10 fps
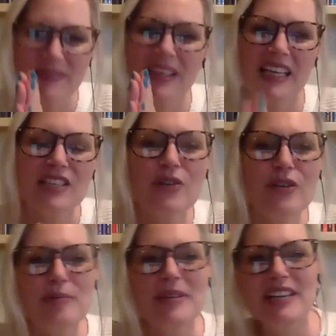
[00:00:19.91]
He's going to
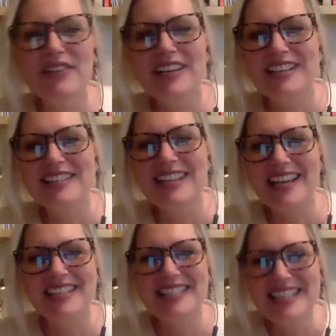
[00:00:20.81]
be giving us a
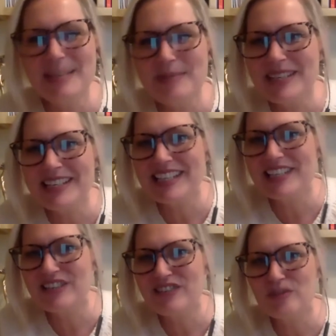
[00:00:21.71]
CBD
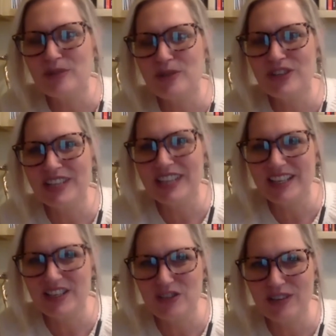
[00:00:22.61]
distribution
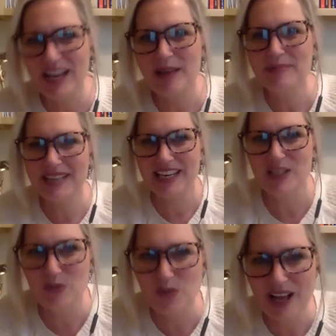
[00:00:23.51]
industry update as
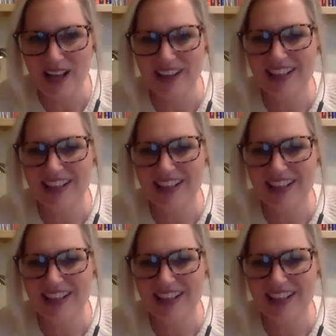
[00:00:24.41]
well,